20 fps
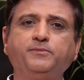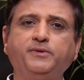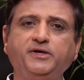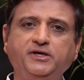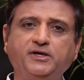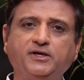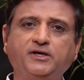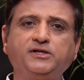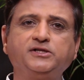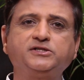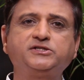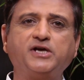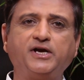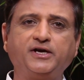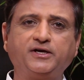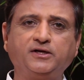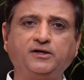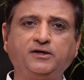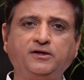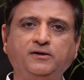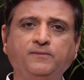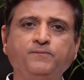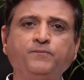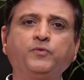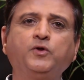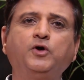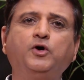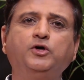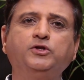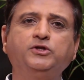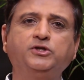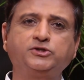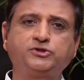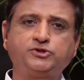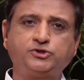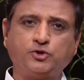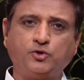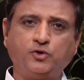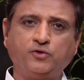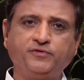me, Anil Saigal. On
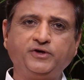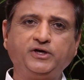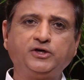this show,